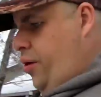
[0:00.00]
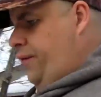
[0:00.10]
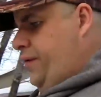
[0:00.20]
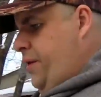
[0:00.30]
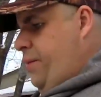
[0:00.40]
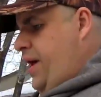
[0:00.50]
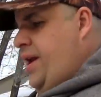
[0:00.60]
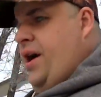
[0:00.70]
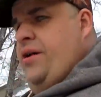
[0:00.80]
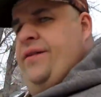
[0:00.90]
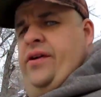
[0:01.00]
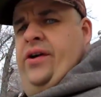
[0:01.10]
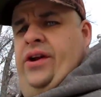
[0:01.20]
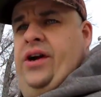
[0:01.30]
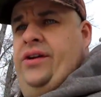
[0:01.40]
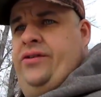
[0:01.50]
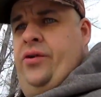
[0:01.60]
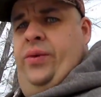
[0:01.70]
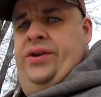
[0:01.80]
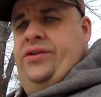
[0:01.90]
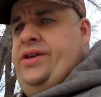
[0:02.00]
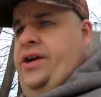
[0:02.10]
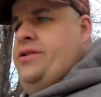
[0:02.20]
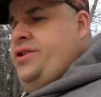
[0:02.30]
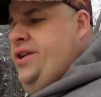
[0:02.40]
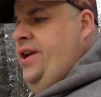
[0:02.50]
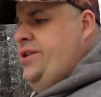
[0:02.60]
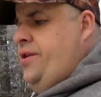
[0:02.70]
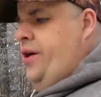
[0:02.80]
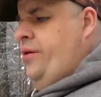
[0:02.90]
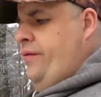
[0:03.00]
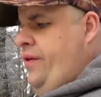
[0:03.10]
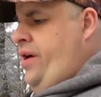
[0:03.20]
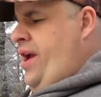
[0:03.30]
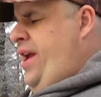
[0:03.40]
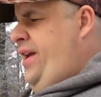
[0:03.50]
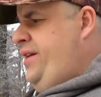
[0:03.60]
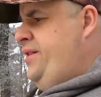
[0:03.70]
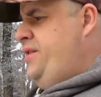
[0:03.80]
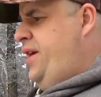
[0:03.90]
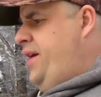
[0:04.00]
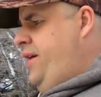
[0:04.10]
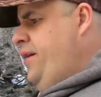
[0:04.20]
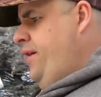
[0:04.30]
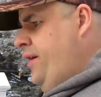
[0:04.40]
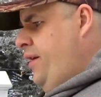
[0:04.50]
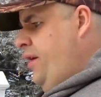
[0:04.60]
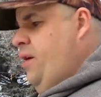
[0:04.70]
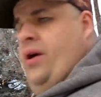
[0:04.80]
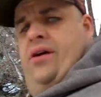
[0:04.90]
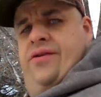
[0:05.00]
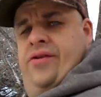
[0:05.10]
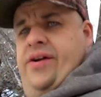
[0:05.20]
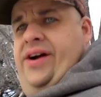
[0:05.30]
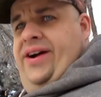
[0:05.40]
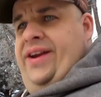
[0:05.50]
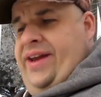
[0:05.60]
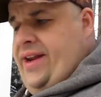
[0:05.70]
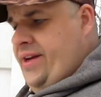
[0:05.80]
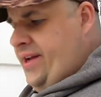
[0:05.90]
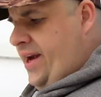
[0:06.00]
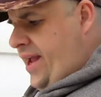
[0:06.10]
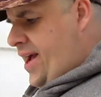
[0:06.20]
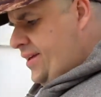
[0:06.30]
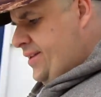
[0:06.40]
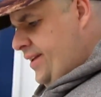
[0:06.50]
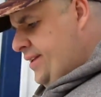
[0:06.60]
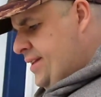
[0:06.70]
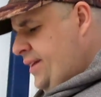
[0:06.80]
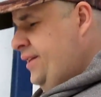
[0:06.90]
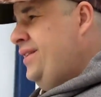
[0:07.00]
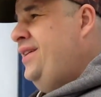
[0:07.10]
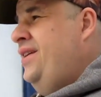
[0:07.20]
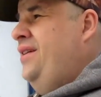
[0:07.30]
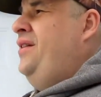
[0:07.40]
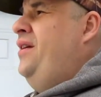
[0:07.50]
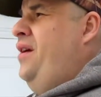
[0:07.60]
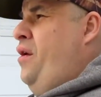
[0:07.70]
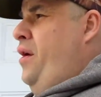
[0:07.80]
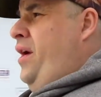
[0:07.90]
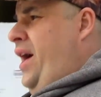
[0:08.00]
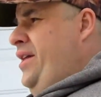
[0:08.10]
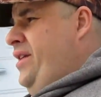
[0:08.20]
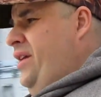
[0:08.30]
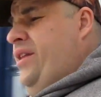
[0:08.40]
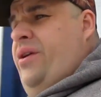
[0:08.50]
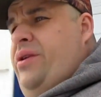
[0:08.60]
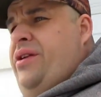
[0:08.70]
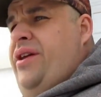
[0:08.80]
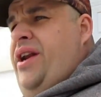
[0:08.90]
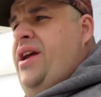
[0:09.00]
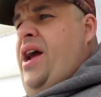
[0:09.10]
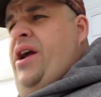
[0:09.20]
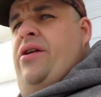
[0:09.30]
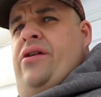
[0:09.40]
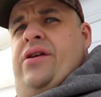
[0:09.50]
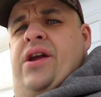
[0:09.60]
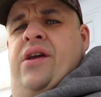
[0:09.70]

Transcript: hopefully by now they've already got their winter tires changed on over and uh, well, they're not going to get into any accidents. I think the only thing that I heard